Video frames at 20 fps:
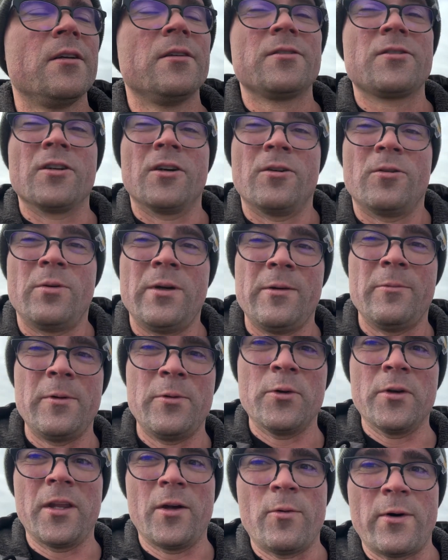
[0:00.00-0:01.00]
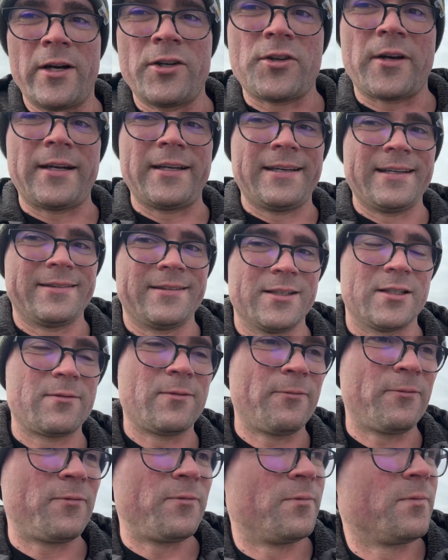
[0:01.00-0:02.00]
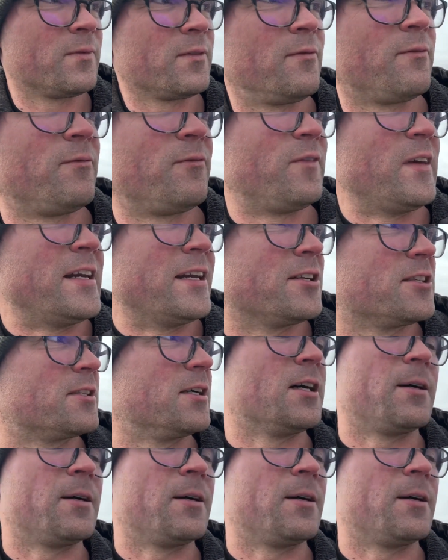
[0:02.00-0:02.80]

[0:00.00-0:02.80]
So we really want to try to get this finished